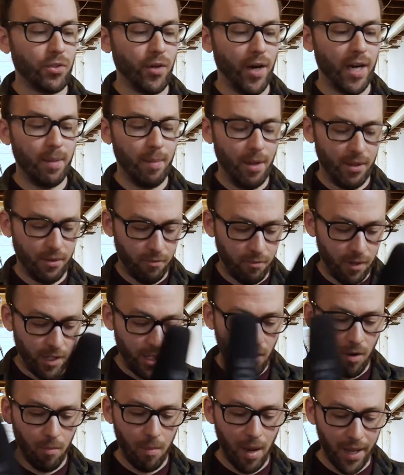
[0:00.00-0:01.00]
great about the
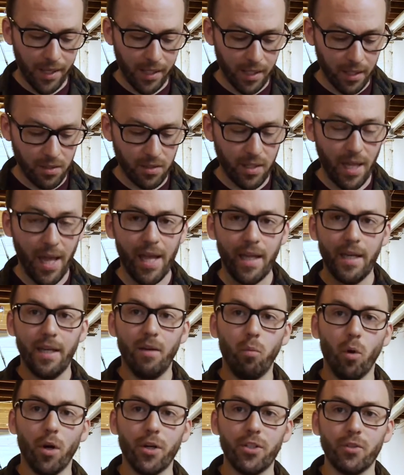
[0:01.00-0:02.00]
VideoMic is that
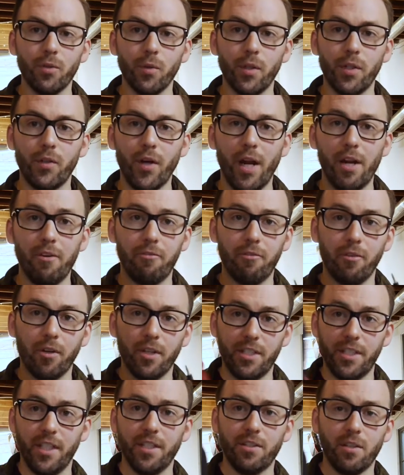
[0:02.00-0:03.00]
it works really great for
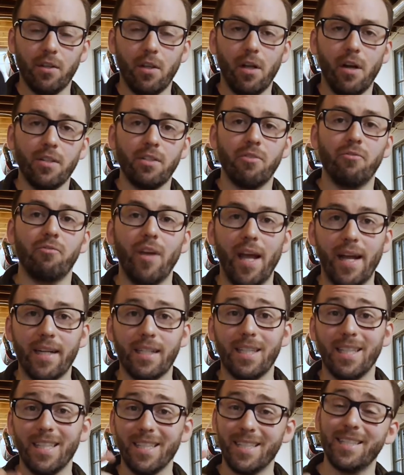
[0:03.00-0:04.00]
DSLRs. In
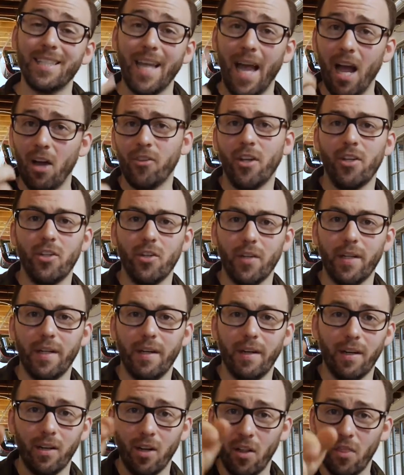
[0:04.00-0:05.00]
fact, the sound that you're
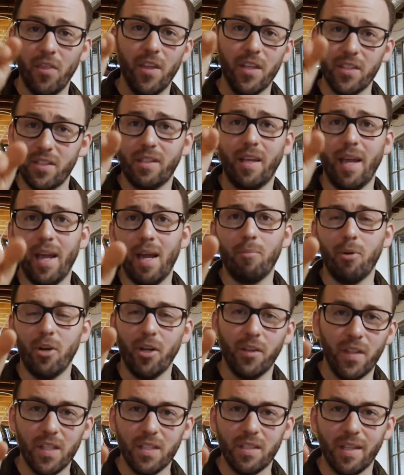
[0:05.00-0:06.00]
hearing on this camera
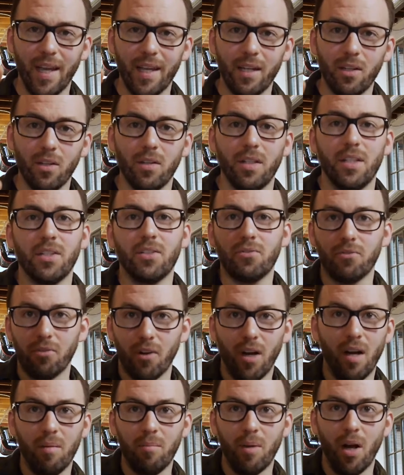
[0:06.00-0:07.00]
and this angle is
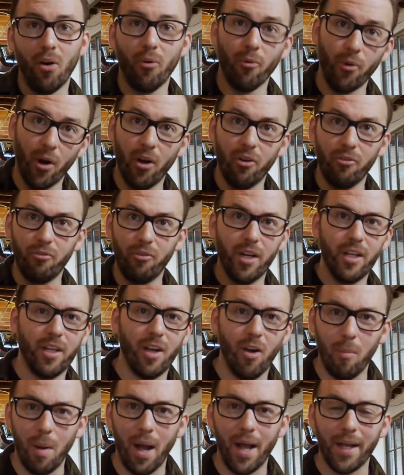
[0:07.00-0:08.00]
from a Røde
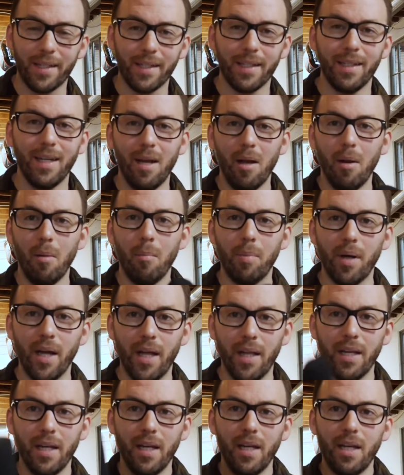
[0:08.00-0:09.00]
VideoMic,
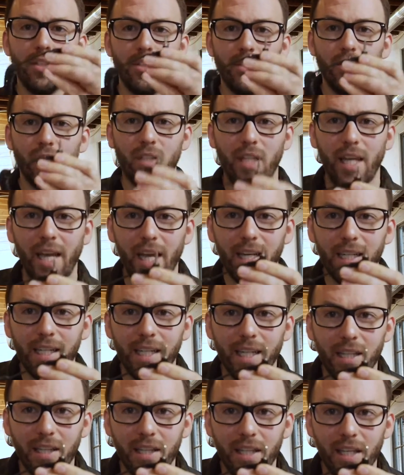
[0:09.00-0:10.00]
but you can't
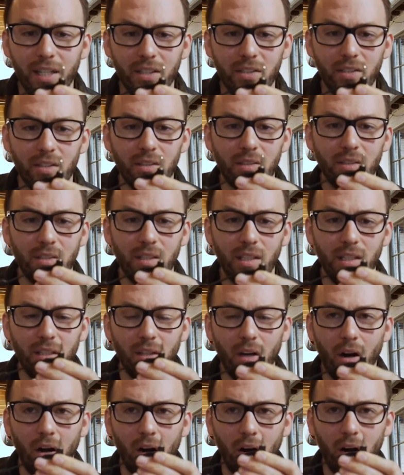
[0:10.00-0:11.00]
get this
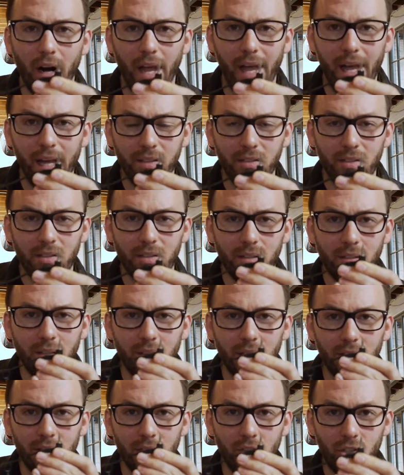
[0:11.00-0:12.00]
TRS
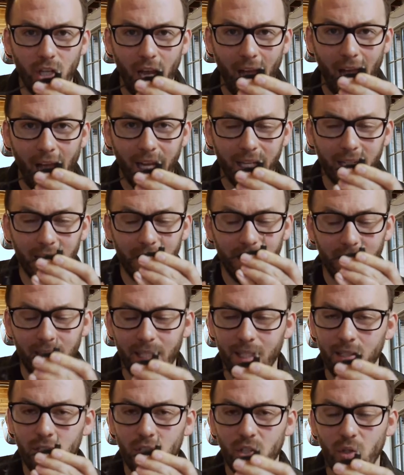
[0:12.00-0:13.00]
jack
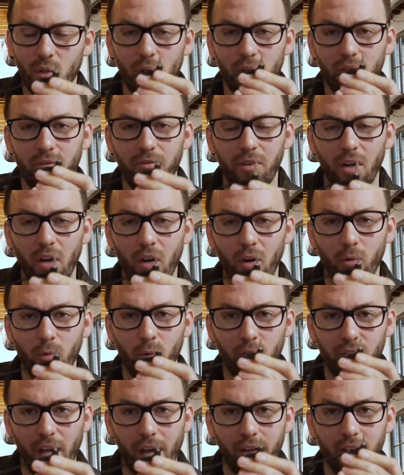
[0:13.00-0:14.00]
into a phone
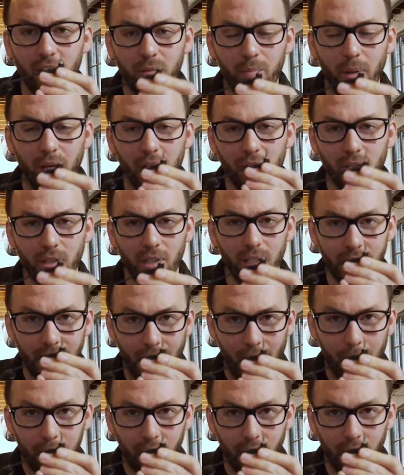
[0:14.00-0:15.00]
without a special
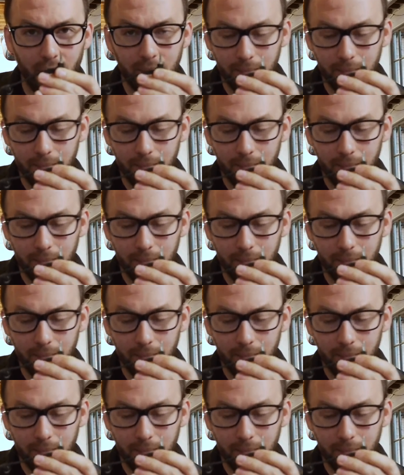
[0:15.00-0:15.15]
adapter,